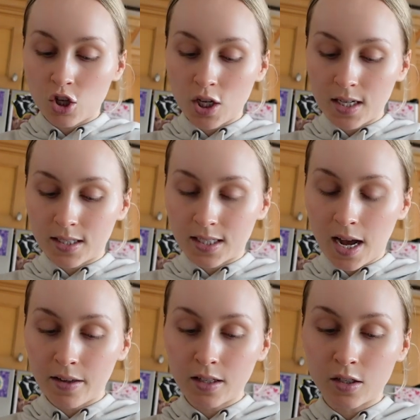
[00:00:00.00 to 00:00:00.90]
She's
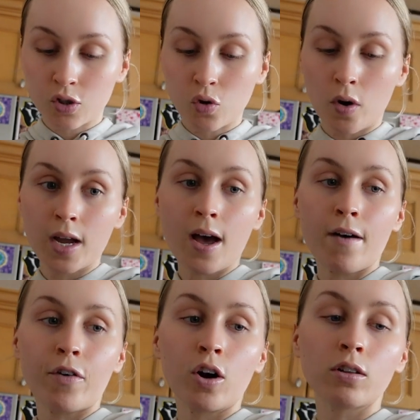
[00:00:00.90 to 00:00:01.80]
telling the story
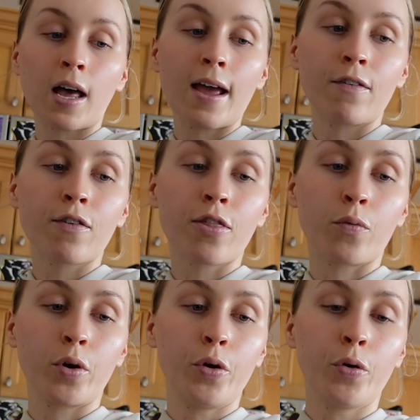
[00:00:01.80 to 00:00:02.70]
of her life
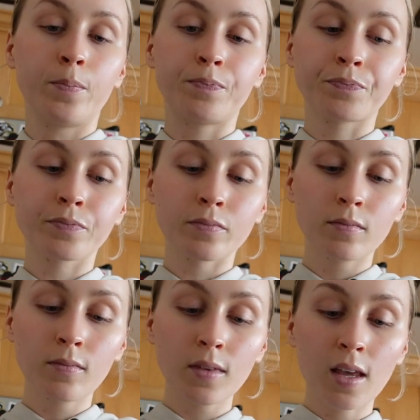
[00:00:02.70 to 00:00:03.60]
through
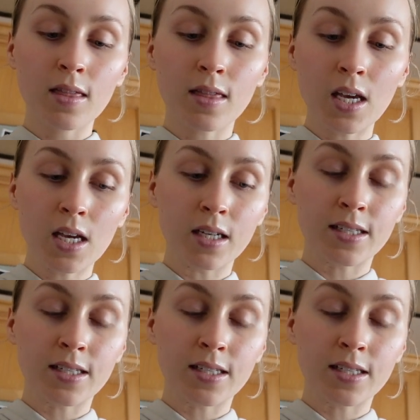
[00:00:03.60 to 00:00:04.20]
the